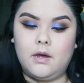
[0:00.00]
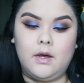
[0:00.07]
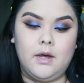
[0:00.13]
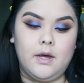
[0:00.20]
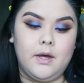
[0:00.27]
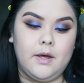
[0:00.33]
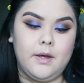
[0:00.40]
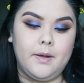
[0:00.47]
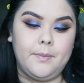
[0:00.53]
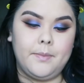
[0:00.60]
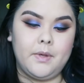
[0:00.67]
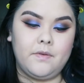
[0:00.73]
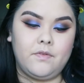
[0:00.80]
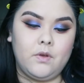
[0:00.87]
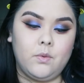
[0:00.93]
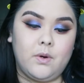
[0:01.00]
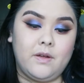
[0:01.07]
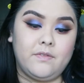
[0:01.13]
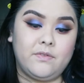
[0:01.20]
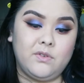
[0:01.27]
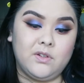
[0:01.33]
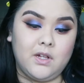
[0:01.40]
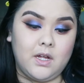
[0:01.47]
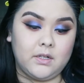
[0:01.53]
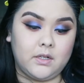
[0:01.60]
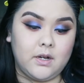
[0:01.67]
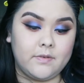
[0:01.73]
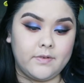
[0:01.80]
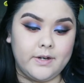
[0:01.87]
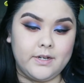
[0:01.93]
If you want full-on
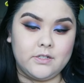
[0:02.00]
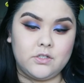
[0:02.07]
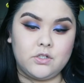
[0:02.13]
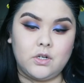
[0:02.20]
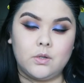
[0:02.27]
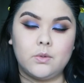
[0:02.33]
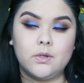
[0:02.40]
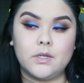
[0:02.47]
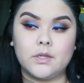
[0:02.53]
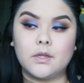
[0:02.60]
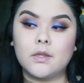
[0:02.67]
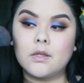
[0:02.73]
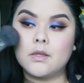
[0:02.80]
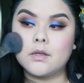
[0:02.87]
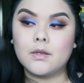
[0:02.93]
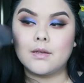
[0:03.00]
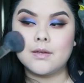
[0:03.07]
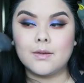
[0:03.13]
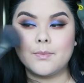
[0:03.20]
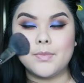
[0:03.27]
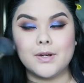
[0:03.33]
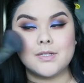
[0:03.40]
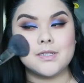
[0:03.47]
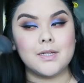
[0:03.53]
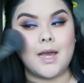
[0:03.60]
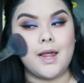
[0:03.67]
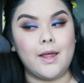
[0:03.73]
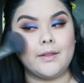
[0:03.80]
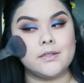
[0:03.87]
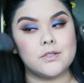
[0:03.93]
coverage, go with, personally
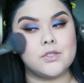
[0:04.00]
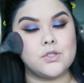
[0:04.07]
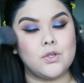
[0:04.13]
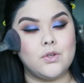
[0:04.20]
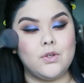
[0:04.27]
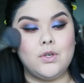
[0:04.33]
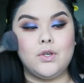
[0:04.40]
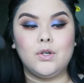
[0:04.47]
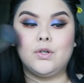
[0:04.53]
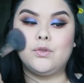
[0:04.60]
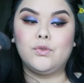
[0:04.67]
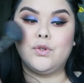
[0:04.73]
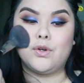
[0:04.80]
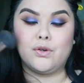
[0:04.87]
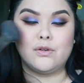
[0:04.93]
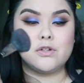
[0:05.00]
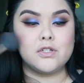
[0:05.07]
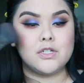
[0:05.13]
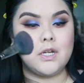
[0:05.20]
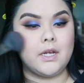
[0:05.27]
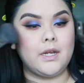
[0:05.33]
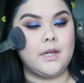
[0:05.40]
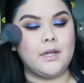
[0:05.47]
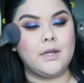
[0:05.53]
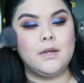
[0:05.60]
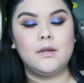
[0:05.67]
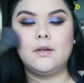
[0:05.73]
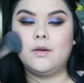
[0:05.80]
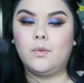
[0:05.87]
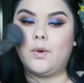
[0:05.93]
I like the Studio Nourishing
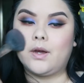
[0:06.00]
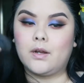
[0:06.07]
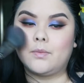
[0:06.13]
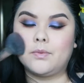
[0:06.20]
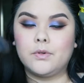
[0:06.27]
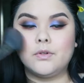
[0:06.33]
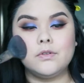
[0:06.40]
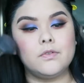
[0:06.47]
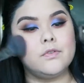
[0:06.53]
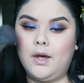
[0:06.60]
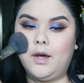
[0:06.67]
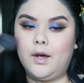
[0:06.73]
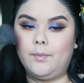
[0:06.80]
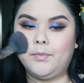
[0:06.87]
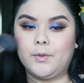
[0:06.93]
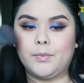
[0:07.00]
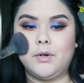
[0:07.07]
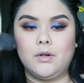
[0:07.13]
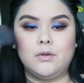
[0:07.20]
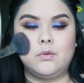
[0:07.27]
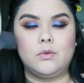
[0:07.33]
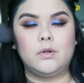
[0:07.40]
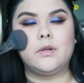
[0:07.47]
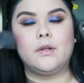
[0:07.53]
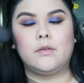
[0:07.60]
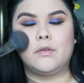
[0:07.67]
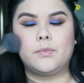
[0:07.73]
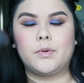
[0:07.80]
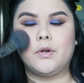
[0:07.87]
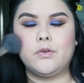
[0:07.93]
Waterproof, the
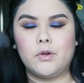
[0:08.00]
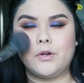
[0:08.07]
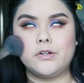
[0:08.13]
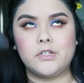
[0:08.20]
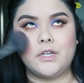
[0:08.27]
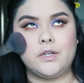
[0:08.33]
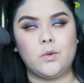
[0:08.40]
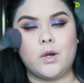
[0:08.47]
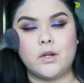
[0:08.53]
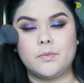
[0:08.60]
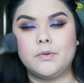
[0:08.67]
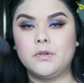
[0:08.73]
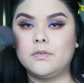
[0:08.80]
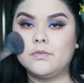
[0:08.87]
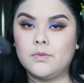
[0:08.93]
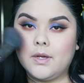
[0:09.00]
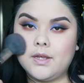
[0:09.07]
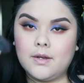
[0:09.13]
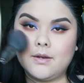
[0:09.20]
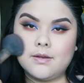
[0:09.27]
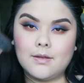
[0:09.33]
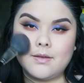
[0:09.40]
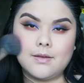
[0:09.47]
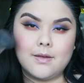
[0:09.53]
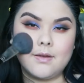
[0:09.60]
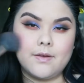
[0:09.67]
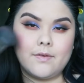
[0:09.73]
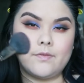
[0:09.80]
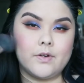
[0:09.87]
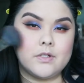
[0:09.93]
Pro Nourishing Waterproof one
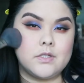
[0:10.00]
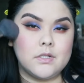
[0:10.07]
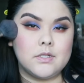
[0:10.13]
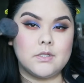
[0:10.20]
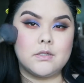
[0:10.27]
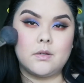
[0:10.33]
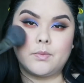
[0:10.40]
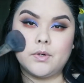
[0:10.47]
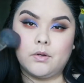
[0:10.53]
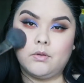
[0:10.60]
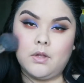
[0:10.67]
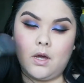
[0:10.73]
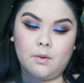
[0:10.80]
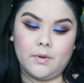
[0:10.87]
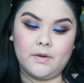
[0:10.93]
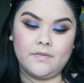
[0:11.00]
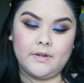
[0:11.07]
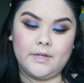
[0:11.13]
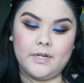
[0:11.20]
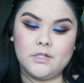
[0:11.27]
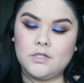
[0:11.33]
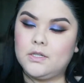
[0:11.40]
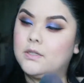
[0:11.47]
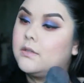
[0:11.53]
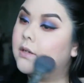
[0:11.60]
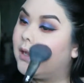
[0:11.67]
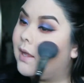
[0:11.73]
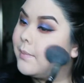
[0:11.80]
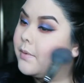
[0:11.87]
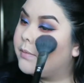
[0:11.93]
versus the Pro Longwear Foundation.
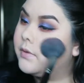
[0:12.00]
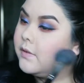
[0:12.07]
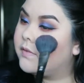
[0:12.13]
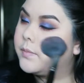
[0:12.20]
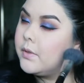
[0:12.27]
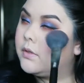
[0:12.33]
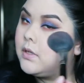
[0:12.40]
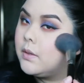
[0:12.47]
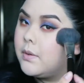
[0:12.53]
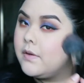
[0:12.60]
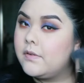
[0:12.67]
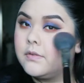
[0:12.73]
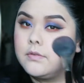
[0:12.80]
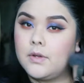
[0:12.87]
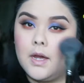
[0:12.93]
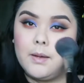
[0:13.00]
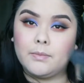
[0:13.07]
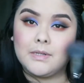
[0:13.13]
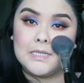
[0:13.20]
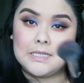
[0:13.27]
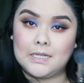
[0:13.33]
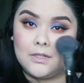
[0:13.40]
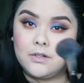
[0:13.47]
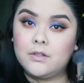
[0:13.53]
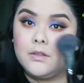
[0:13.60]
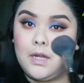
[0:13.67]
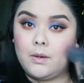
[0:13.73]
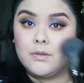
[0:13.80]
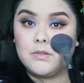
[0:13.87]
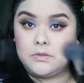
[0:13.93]
A lot of people love the Pro Longwear concealer.
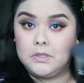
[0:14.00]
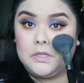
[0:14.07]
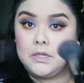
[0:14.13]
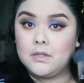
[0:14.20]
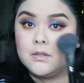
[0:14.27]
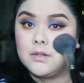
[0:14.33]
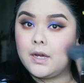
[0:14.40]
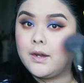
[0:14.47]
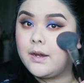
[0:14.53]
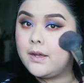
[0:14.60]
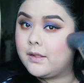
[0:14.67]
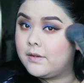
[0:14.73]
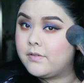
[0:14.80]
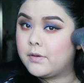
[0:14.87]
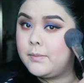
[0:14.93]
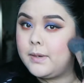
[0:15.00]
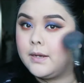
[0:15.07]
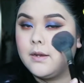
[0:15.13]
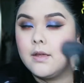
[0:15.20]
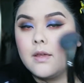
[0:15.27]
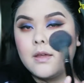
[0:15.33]
That one's really good. I highly recommend.